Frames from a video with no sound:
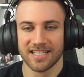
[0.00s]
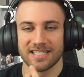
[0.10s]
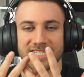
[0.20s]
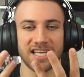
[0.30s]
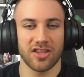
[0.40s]

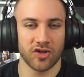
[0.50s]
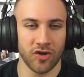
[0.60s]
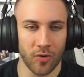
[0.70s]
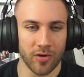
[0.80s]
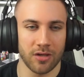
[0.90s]
seeing the
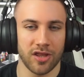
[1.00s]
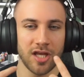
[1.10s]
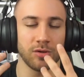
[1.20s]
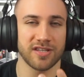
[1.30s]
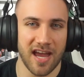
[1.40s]
choreo,
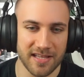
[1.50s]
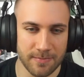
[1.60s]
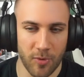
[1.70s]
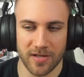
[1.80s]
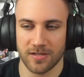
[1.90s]
the old dance
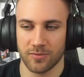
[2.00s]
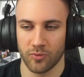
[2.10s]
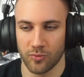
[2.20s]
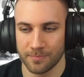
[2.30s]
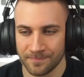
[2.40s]
practice
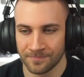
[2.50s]
room.